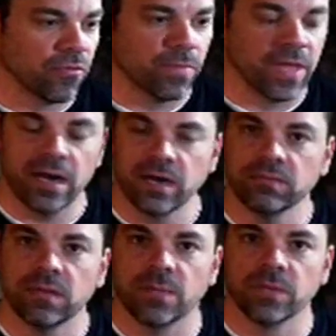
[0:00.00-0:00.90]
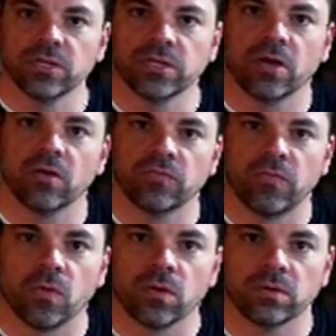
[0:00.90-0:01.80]
from there, I'm good to go
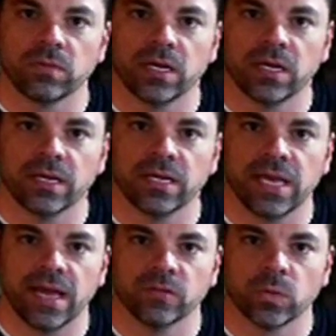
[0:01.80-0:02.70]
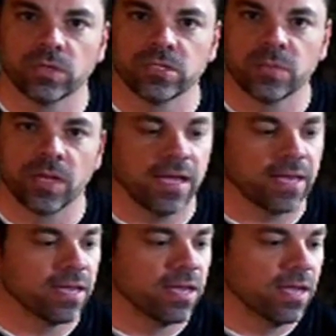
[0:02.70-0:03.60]
for any outdoor
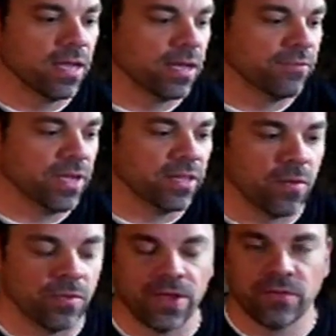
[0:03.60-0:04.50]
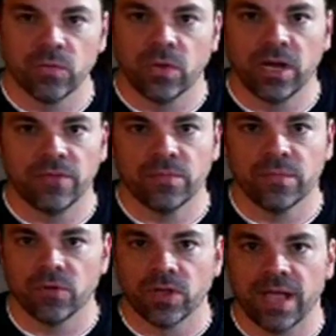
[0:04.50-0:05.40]
display. I've done that with every one of
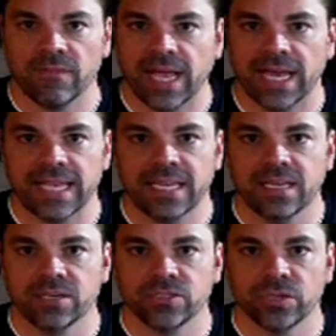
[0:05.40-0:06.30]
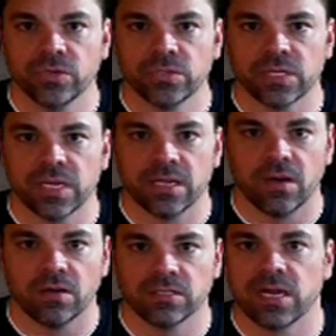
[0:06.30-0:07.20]
them and really haven't had any issues
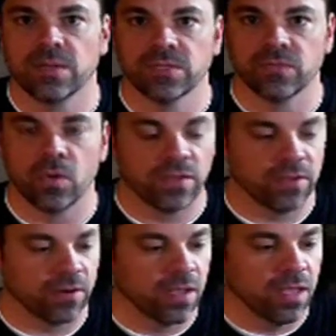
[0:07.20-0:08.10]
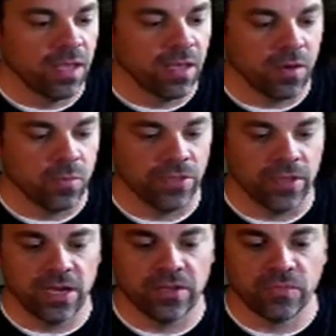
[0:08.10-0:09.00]
in all types of weather
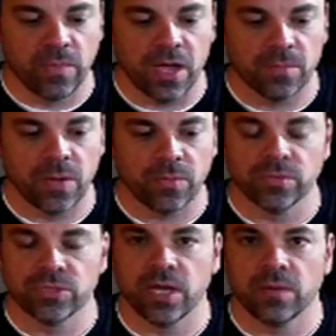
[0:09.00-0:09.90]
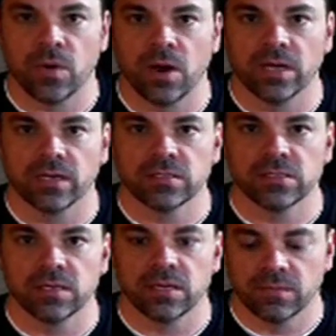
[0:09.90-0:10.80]
with any of my papier-mâché
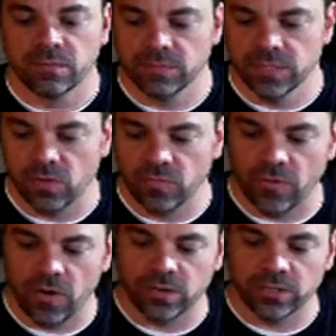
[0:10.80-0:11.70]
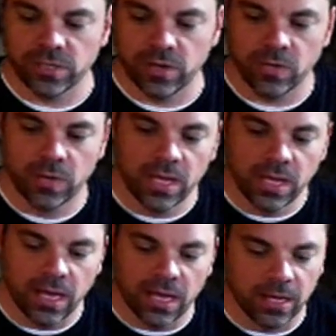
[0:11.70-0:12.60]
products so far. So
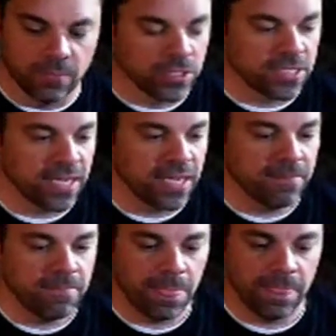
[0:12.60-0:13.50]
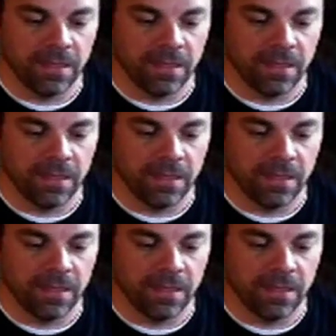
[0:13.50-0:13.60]
once again,